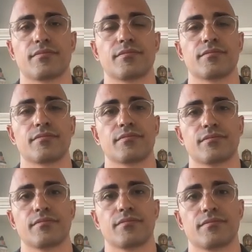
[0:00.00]

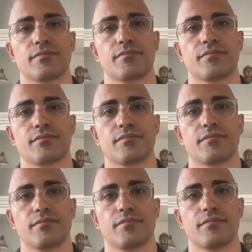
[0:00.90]

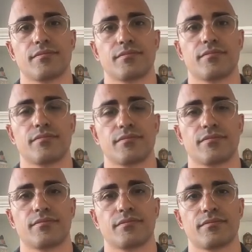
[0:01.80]

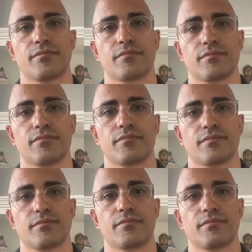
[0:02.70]

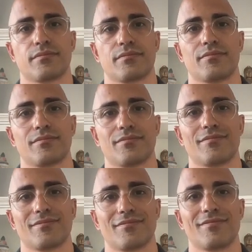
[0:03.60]

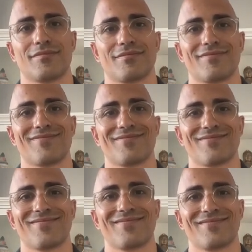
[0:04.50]

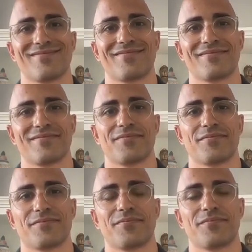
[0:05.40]

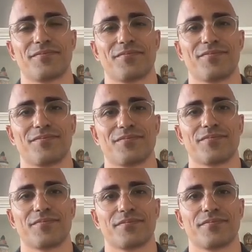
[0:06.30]

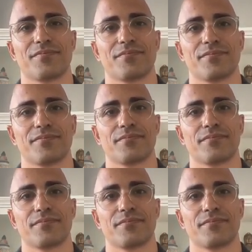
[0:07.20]
(silent)